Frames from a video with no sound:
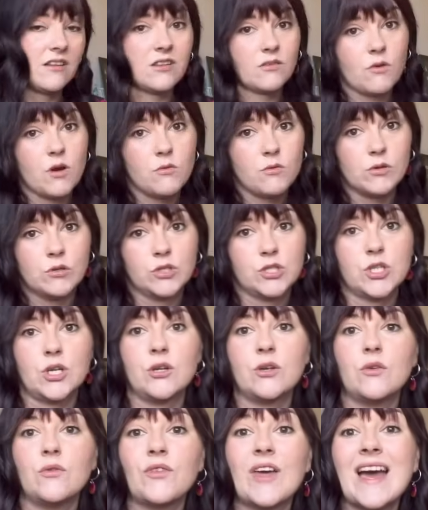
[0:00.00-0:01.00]
so I will show
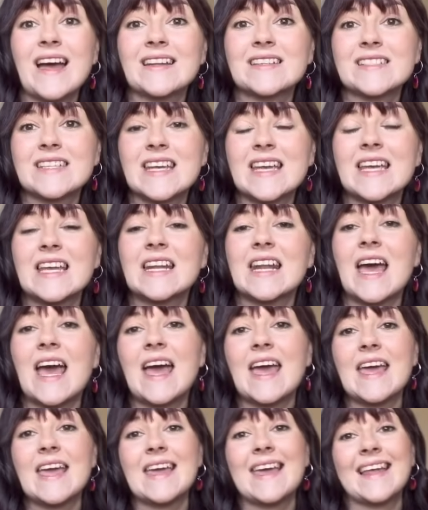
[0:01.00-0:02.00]
you that in
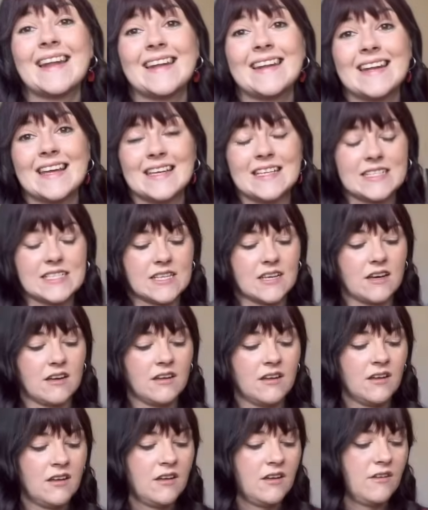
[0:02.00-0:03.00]
a later
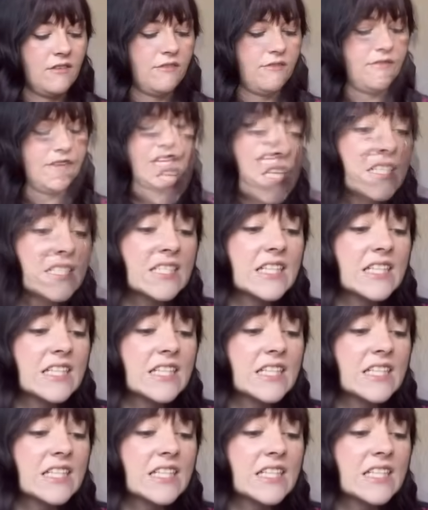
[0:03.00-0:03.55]
video.